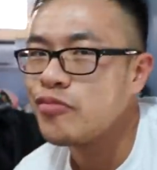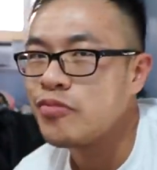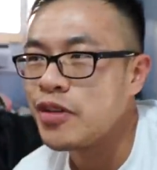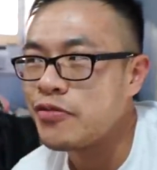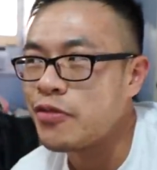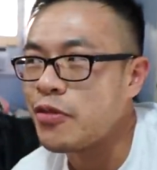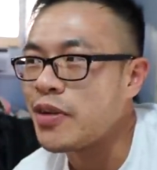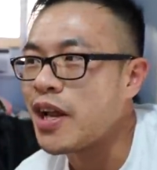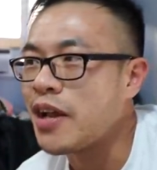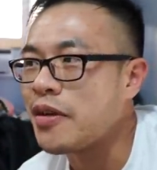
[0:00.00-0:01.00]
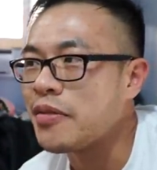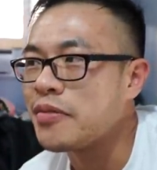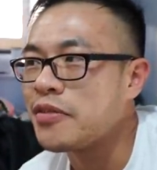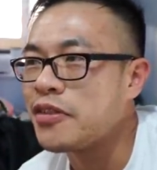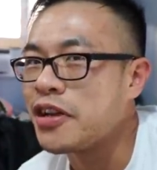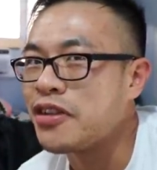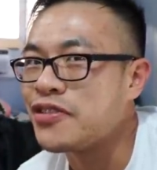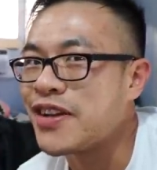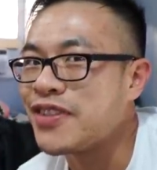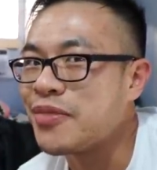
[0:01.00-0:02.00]
before when I couldn't
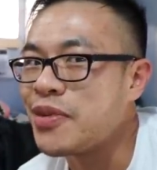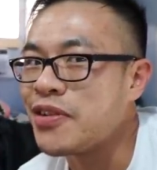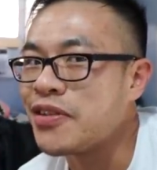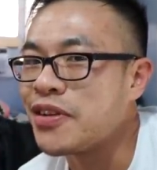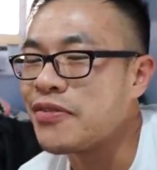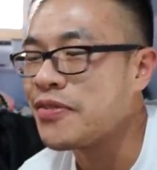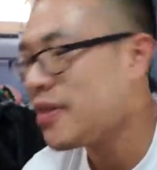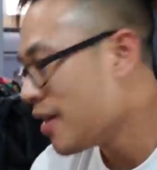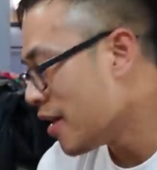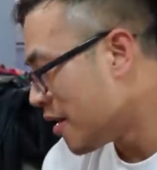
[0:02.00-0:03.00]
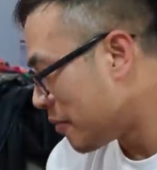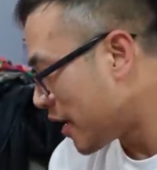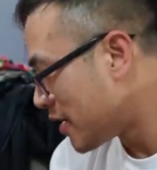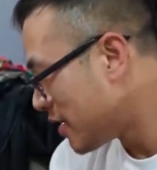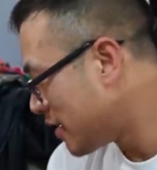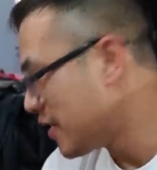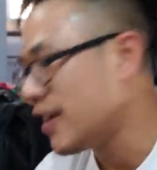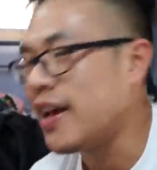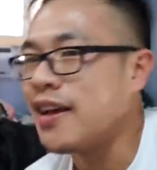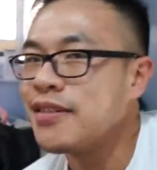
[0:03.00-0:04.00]
drive to the mall and stuff. But
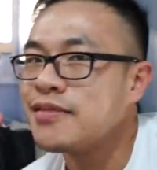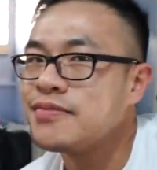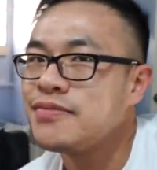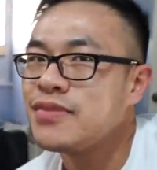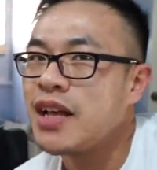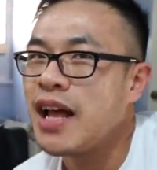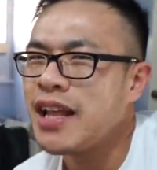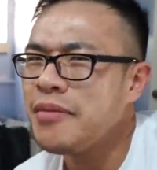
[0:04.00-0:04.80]
yeah, I like